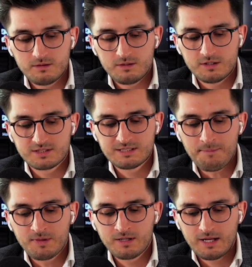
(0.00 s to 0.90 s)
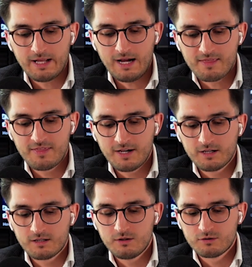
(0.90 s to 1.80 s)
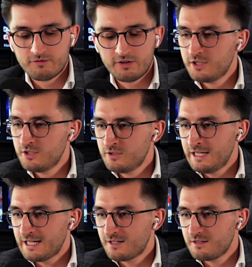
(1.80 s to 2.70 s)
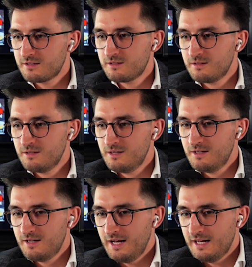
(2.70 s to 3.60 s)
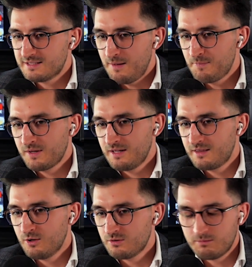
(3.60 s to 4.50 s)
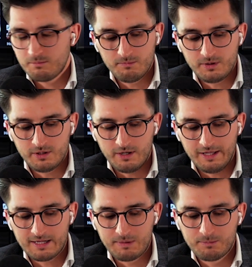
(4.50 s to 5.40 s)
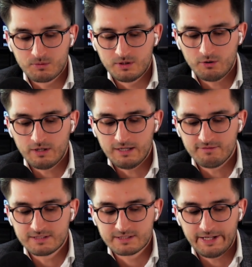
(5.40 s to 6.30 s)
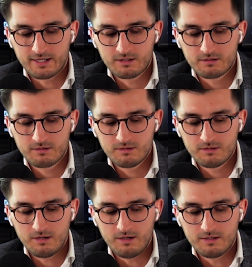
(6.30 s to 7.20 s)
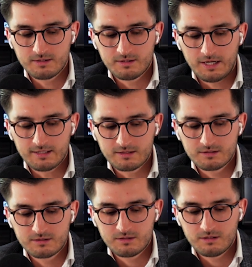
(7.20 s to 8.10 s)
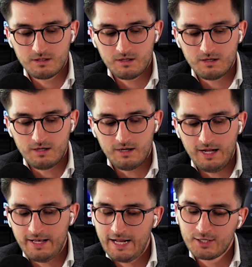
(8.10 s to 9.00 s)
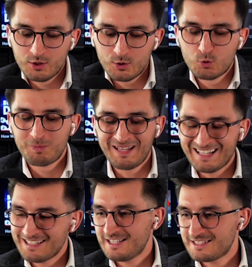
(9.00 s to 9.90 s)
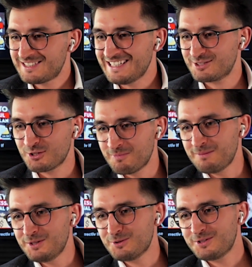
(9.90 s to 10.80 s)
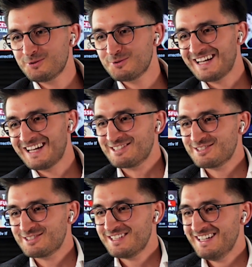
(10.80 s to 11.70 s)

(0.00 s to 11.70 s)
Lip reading: there's something that I think you're very unique, and something that a lot of people don't have is like that. And I don't know who planted that seed, so maybe you'll tell us.